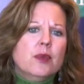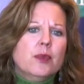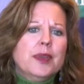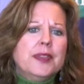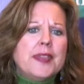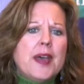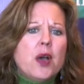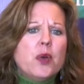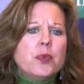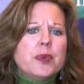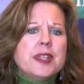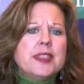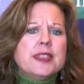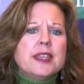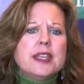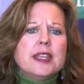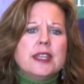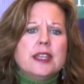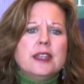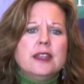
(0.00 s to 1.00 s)
Without
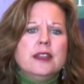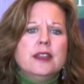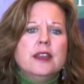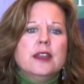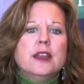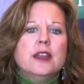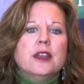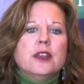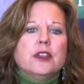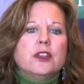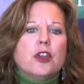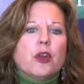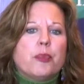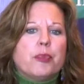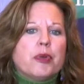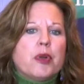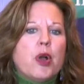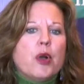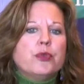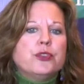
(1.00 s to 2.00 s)
rethinking your
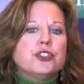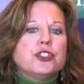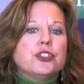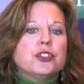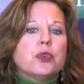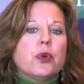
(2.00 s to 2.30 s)
approach